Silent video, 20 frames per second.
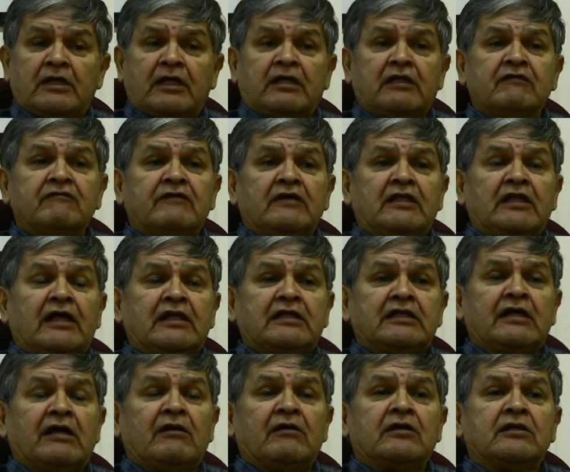that live in that
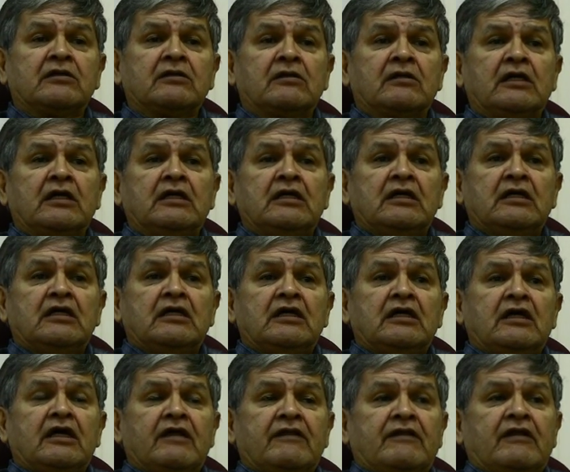territory.
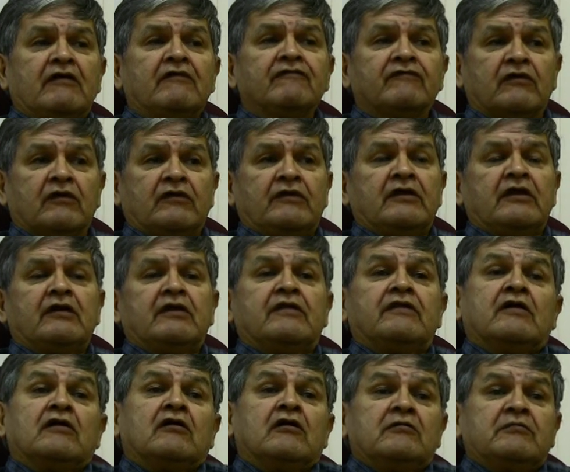And therefore, they're,
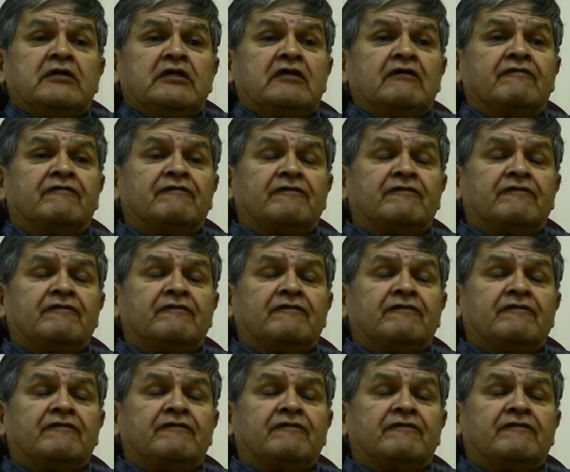they're going to be the